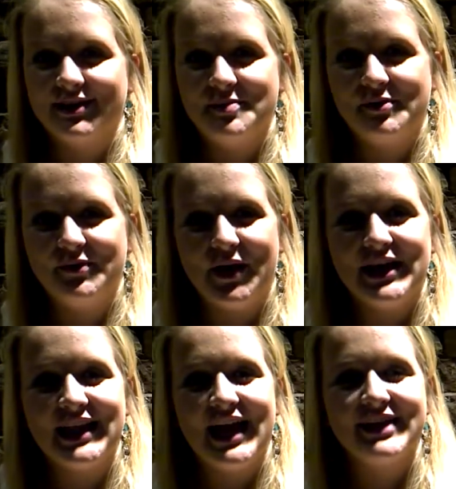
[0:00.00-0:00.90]
Before
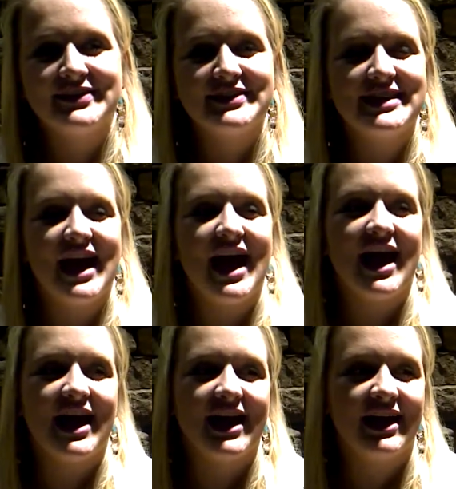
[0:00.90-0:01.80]
I left,
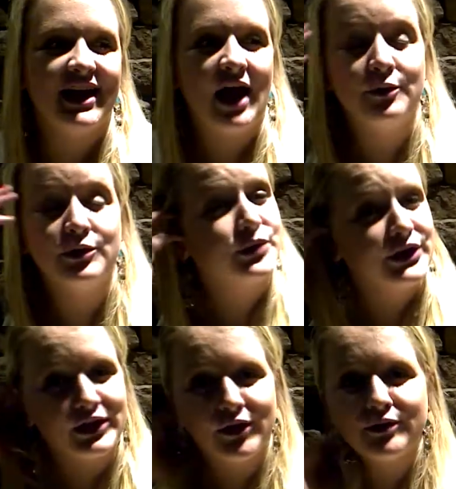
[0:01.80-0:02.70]
I was
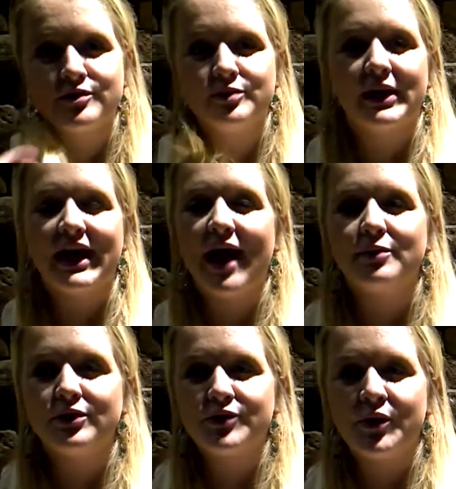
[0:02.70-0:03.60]
really close with my
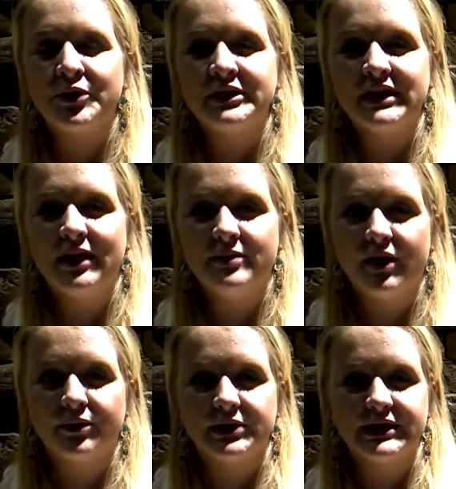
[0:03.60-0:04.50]
Camaros Rotary Club.
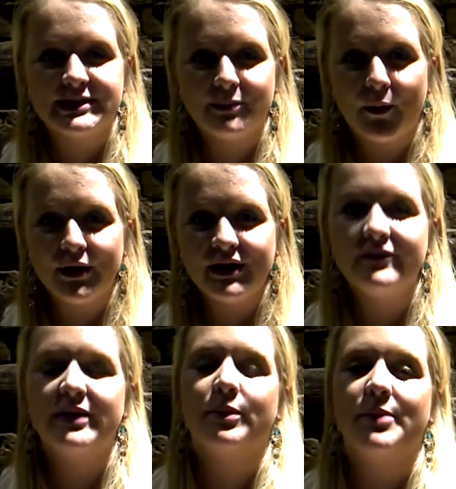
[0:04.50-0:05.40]
They were really
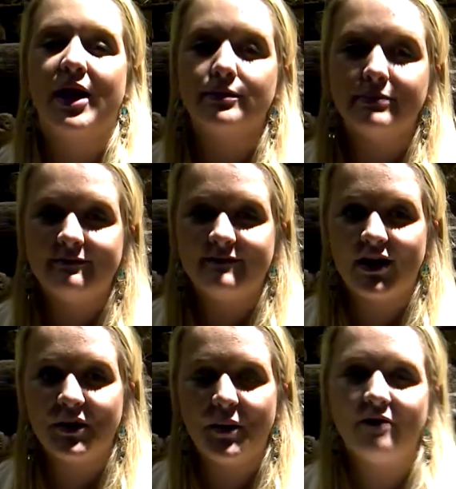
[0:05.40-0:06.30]
supportive. They prepared me
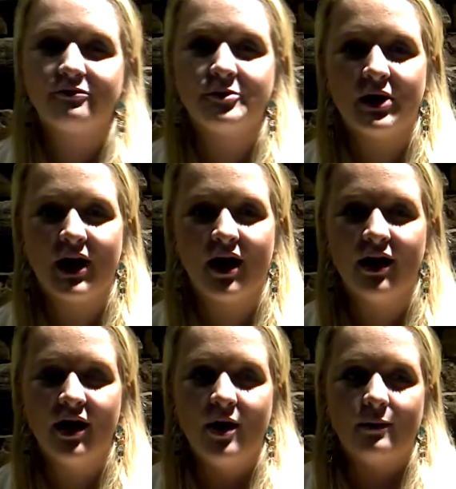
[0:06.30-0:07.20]
very well for
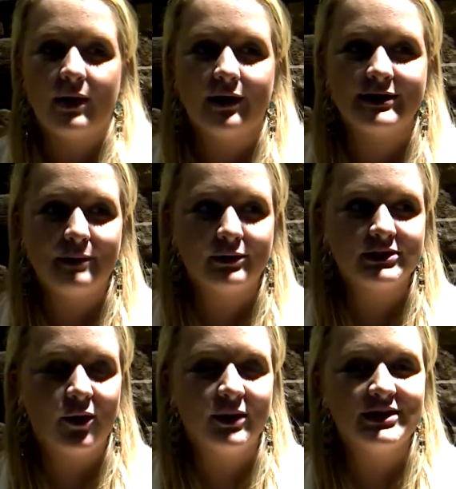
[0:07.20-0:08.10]
what I was about
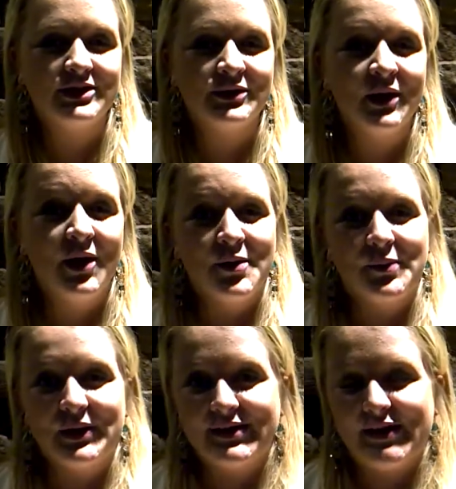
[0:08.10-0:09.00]
to go into,
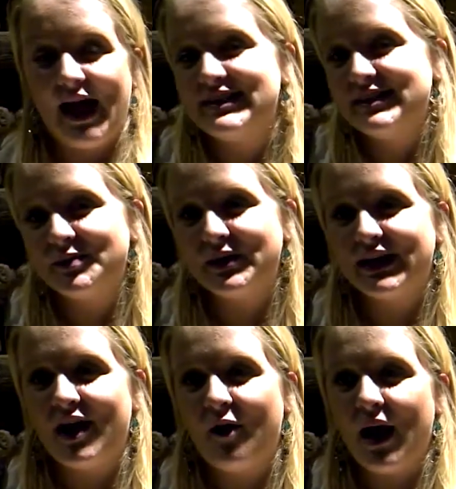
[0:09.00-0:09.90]
which I didn't
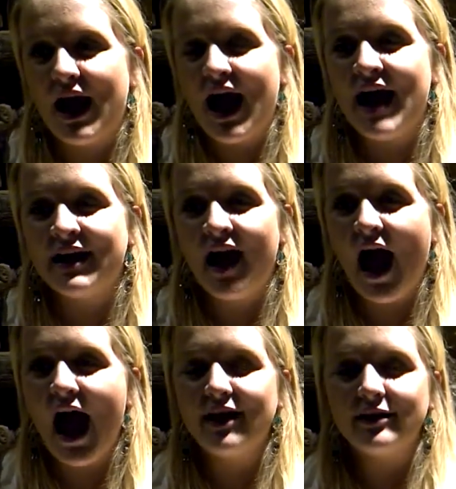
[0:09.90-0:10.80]
really know. I
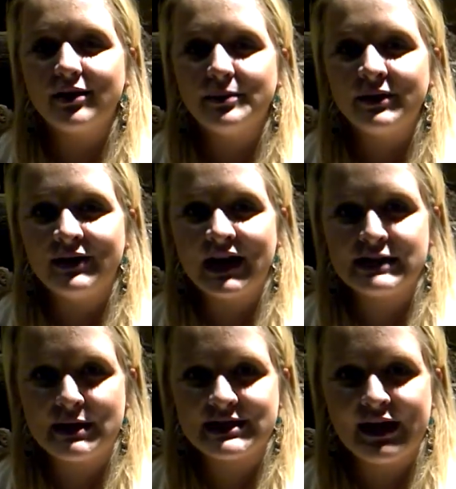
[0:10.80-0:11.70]
had a little bit of an
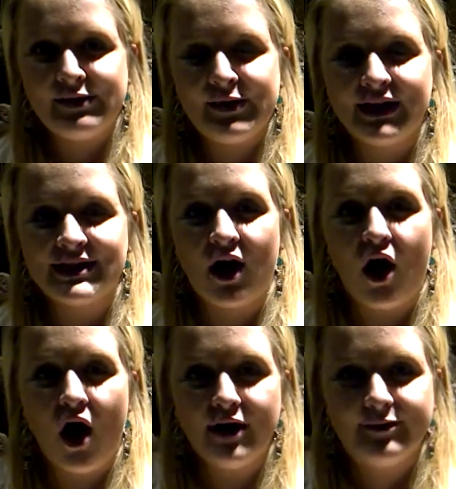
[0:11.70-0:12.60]
expectation. It's a
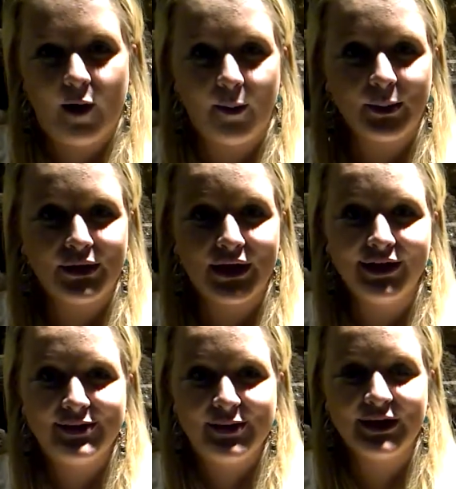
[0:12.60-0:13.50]
hot tropical
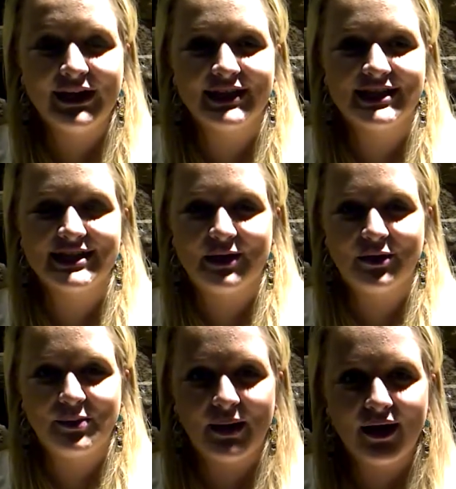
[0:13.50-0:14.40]
country. It's in
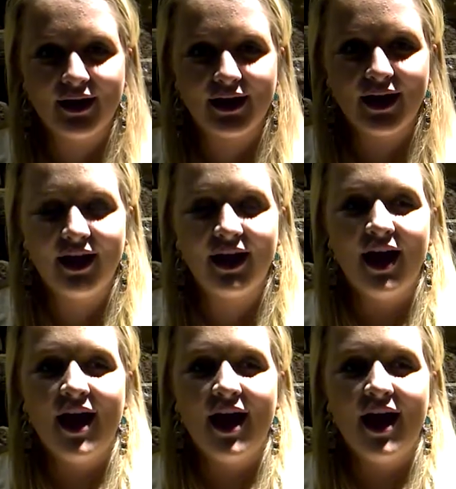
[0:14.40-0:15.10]
South America.